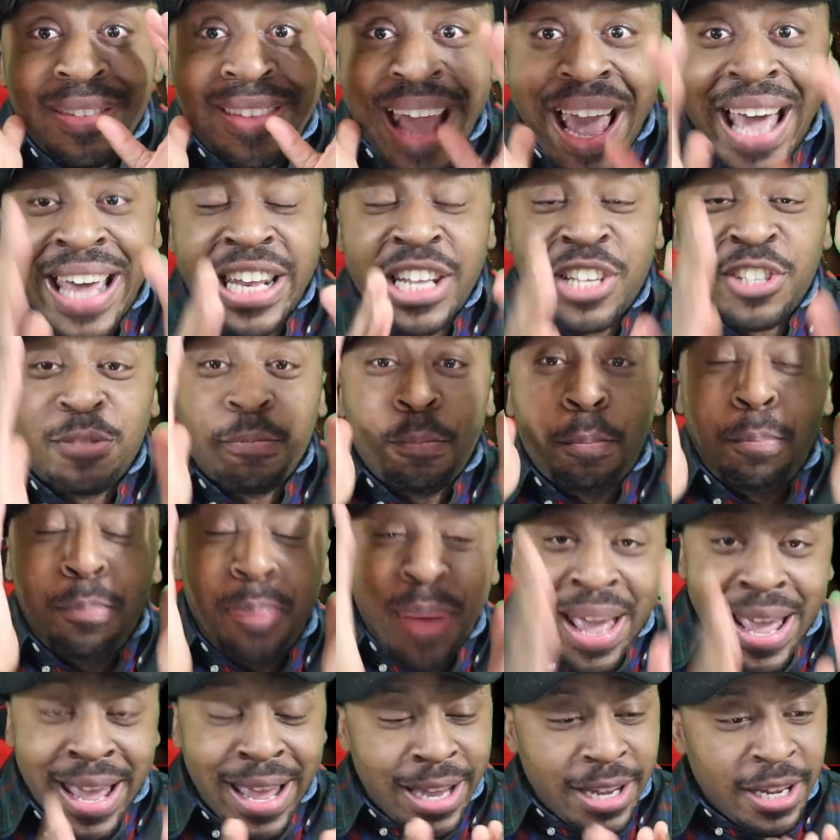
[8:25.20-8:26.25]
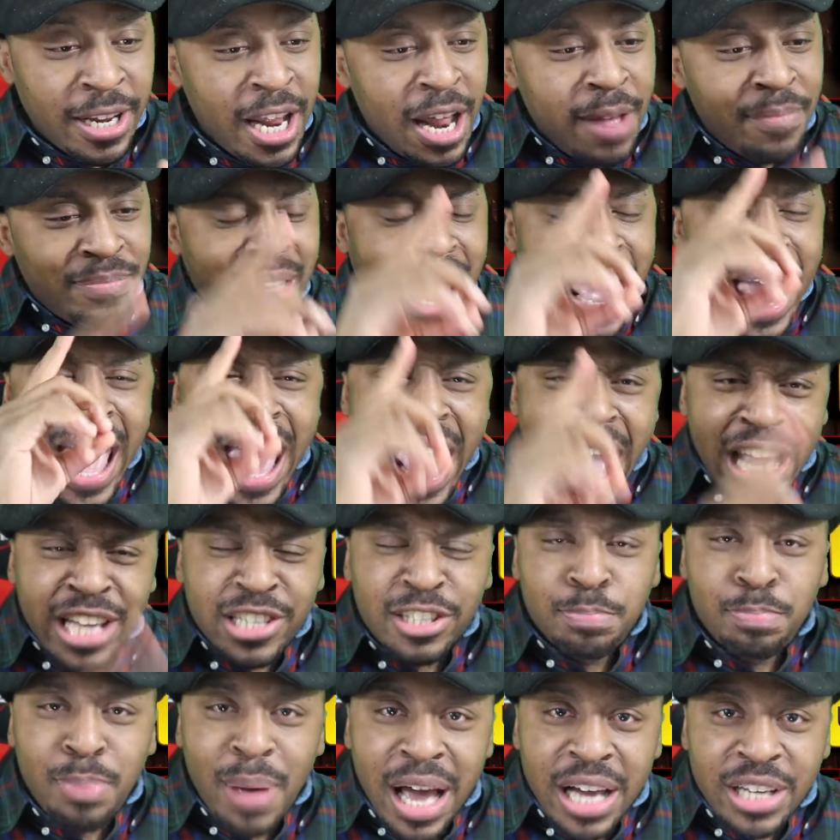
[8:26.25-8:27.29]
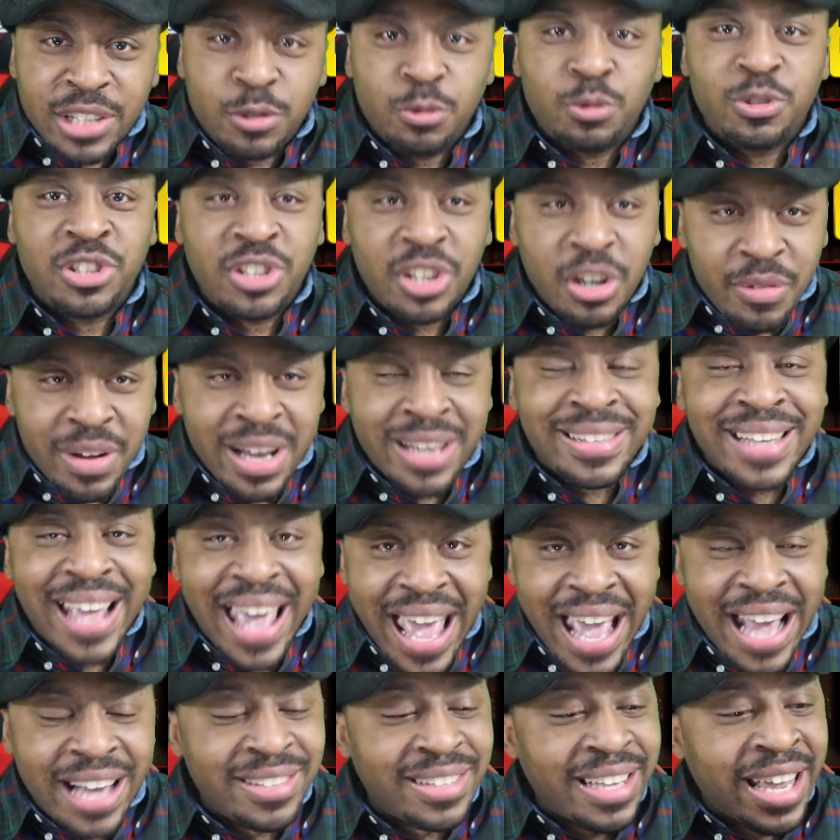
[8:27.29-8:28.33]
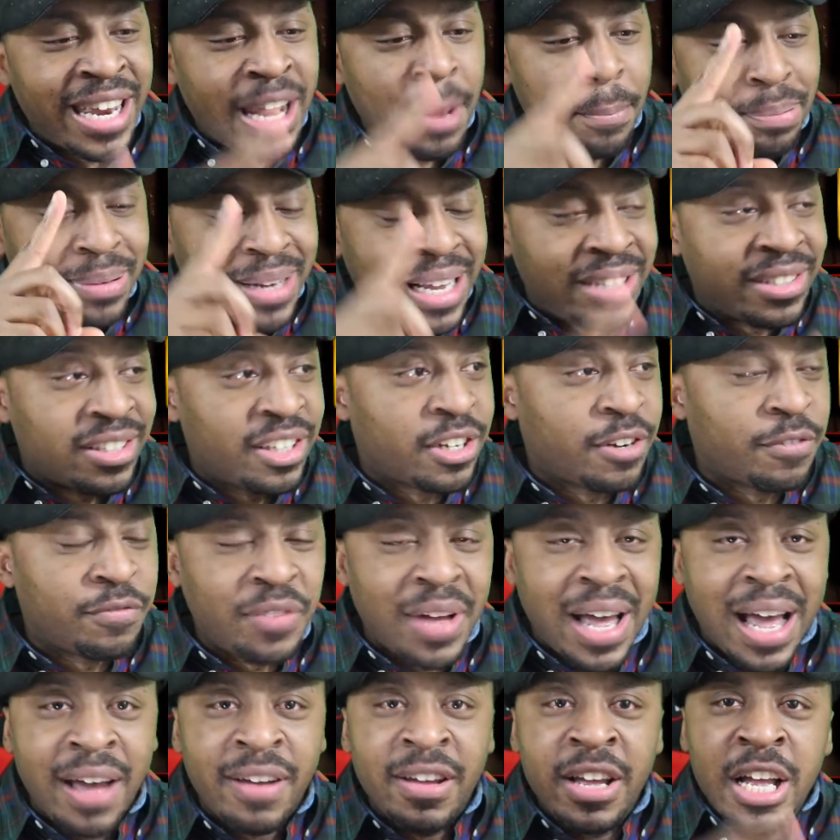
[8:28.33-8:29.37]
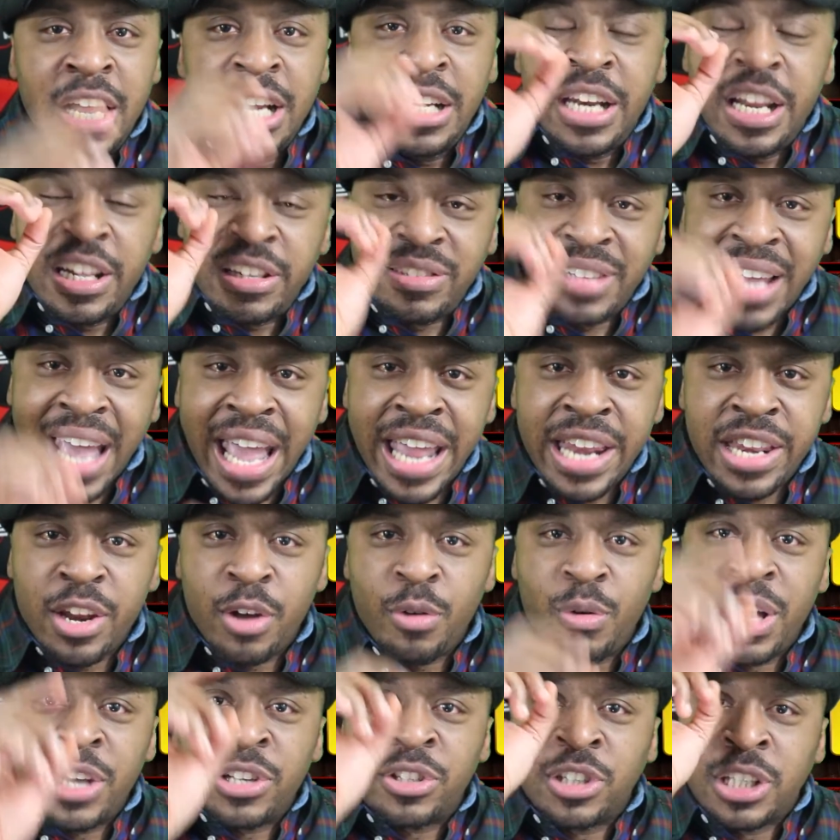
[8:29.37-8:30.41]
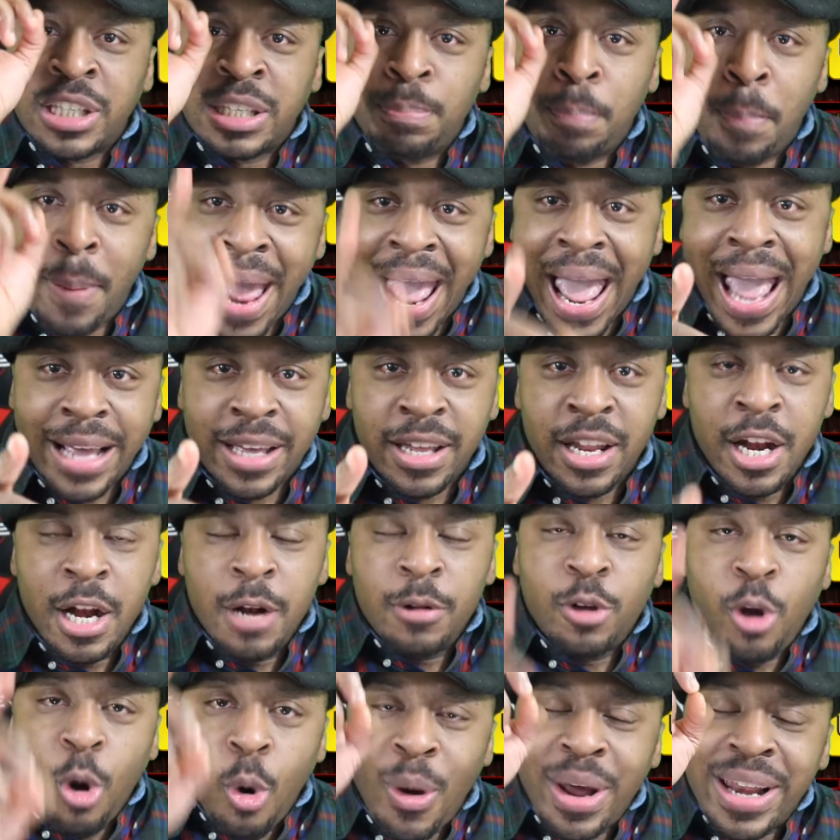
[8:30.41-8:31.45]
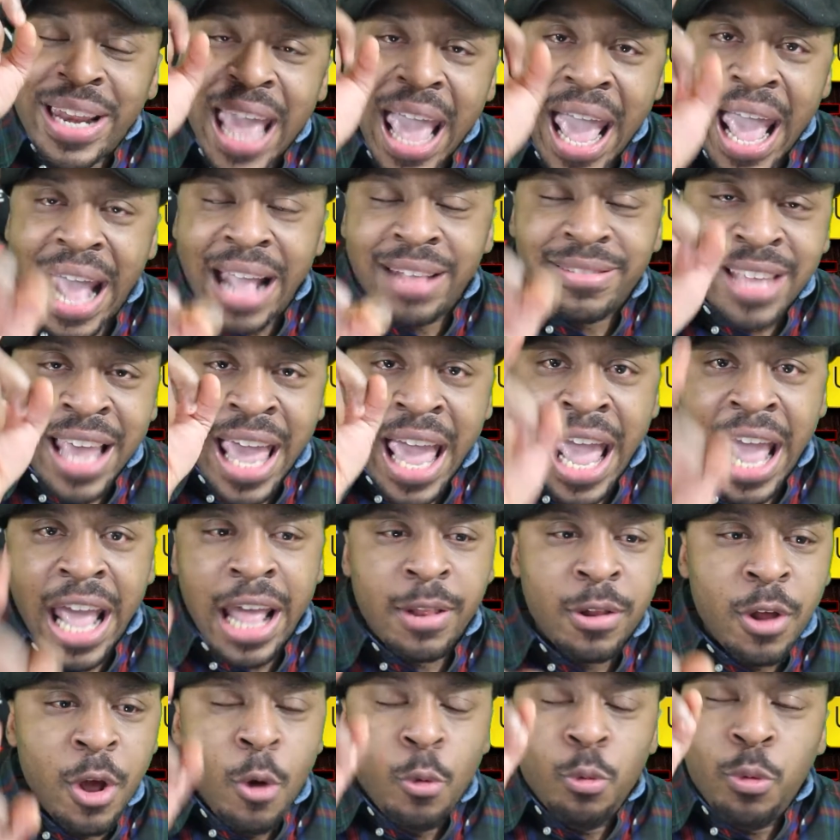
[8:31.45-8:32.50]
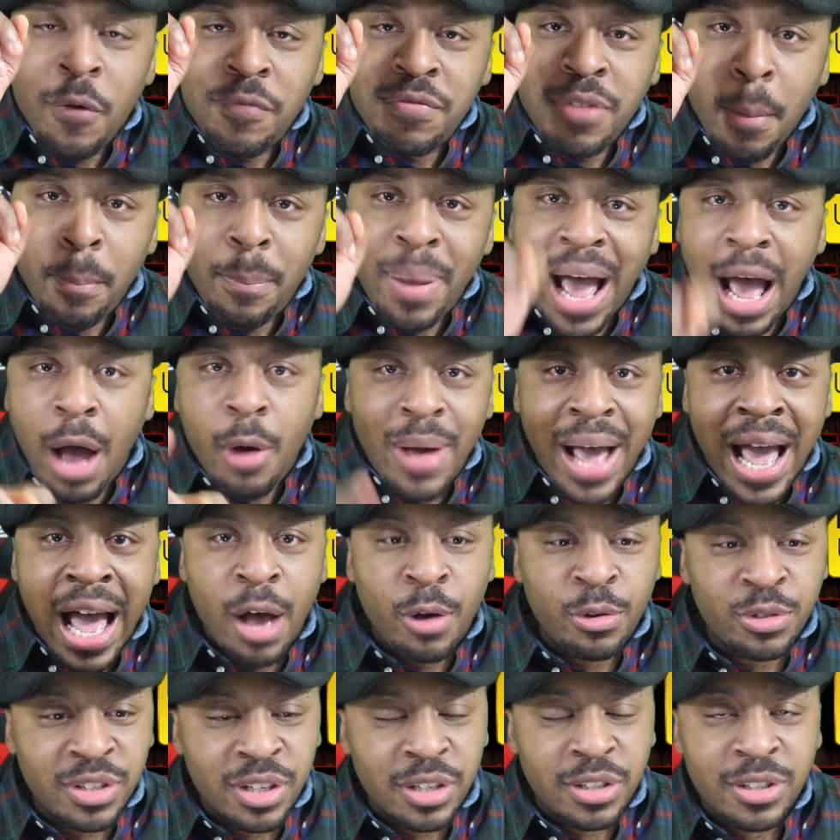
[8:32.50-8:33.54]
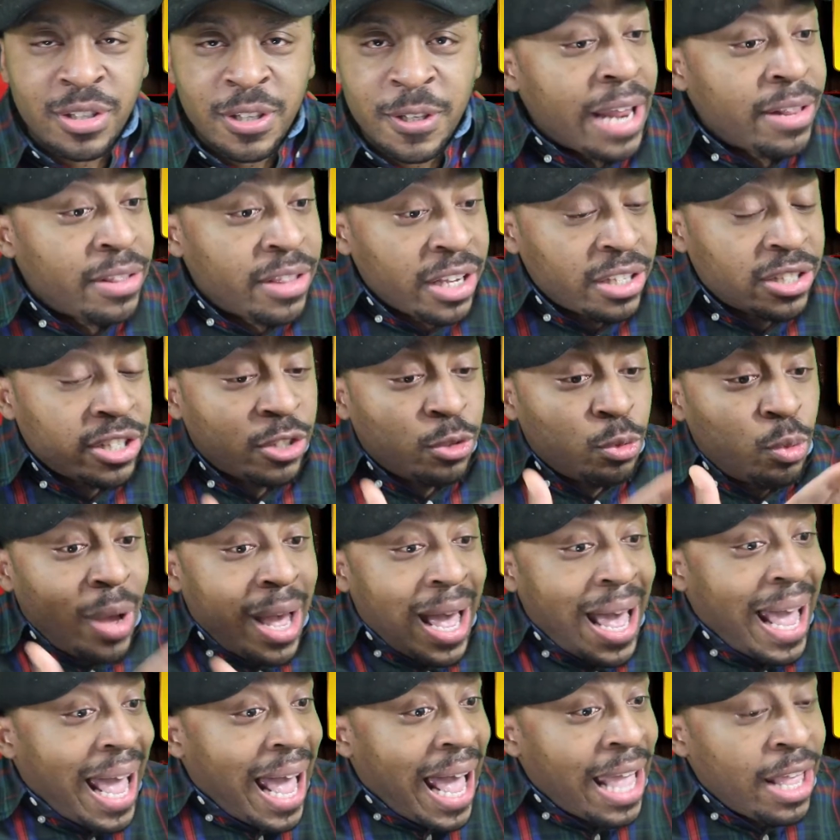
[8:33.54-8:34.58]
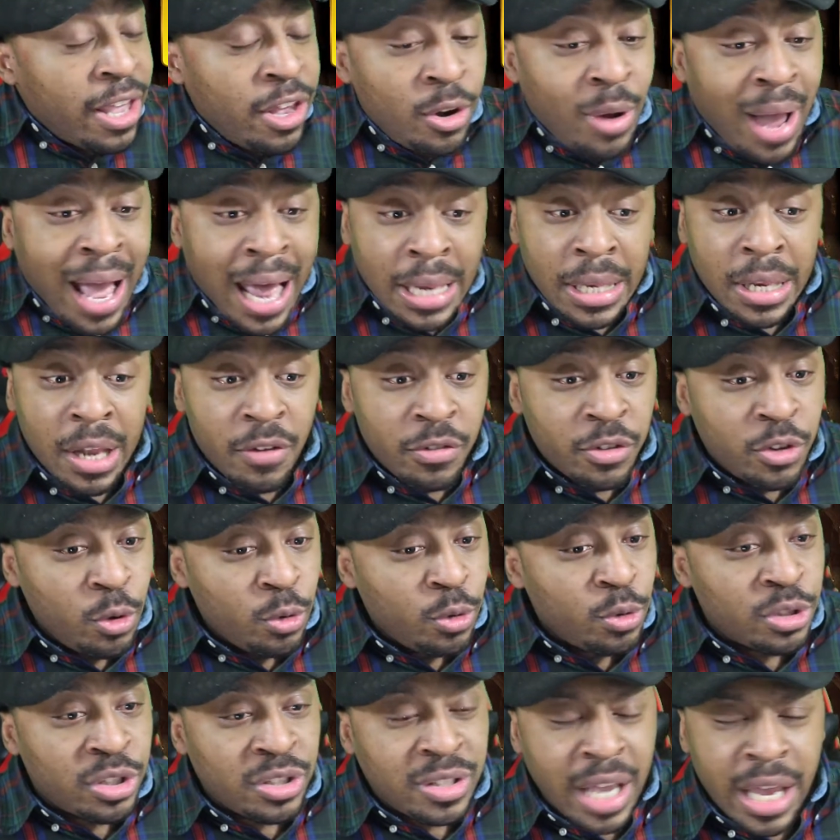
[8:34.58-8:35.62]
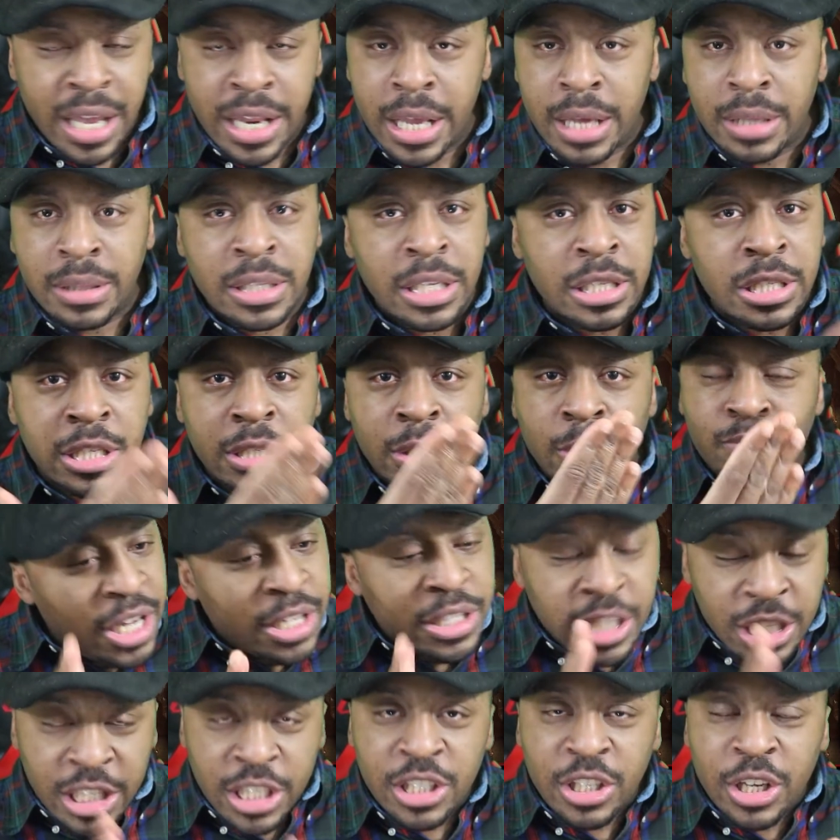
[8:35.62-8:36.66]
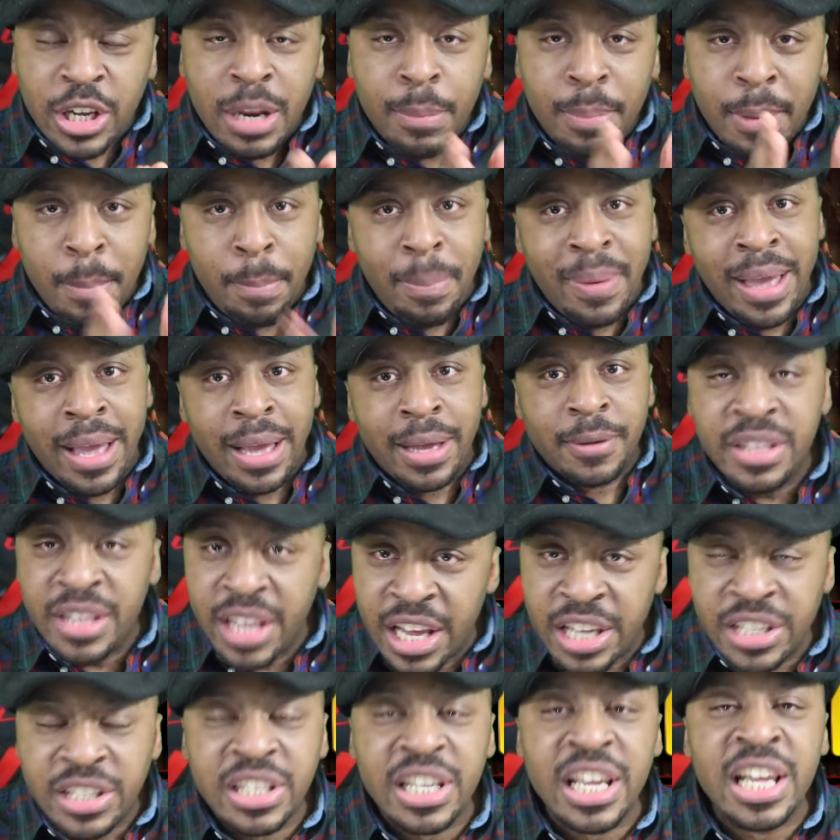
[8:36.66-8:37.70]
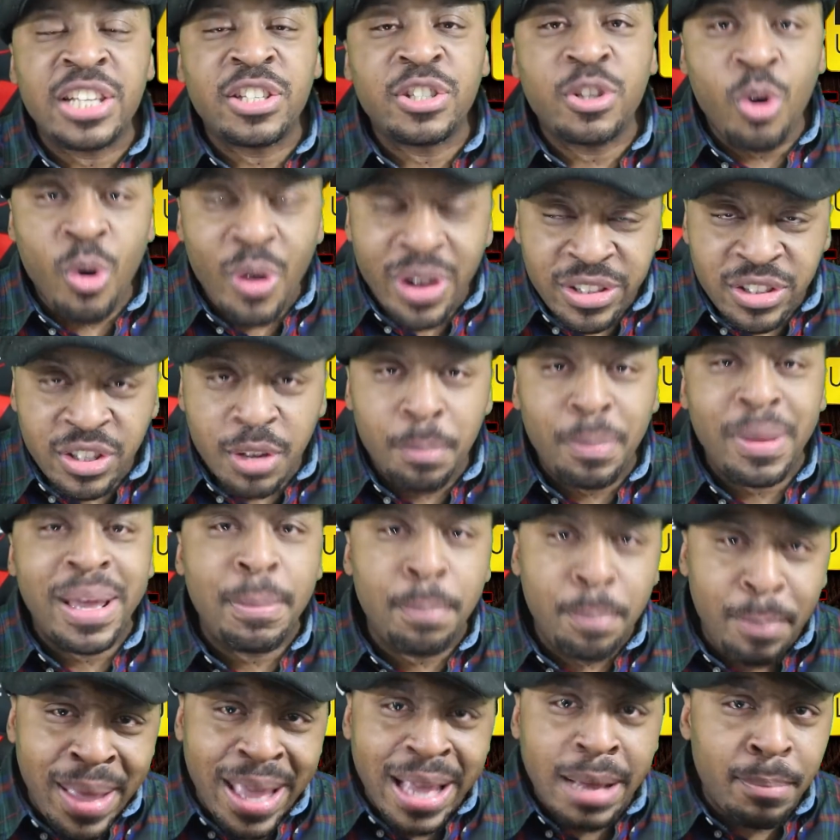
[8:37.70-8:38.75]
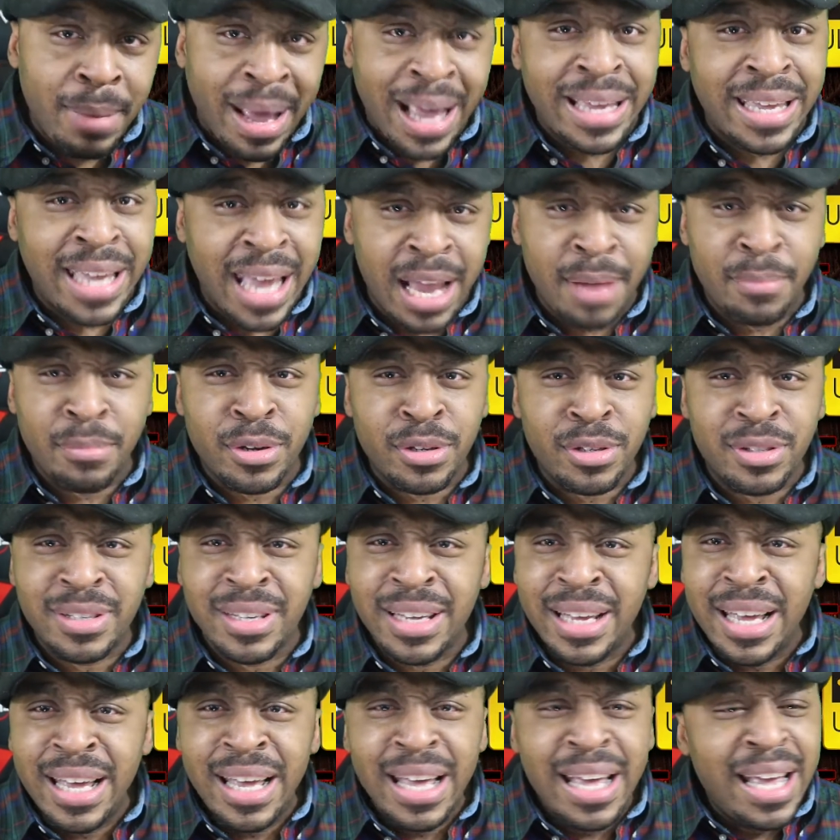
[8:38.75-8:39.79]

that is big the Xbox Series X and the PlayStation 5. Nintendo is back going head to head with the powerhouses. And this is why, you know, I love Google Stadia. This is this is gonna be big. This is going to be big, my gamers.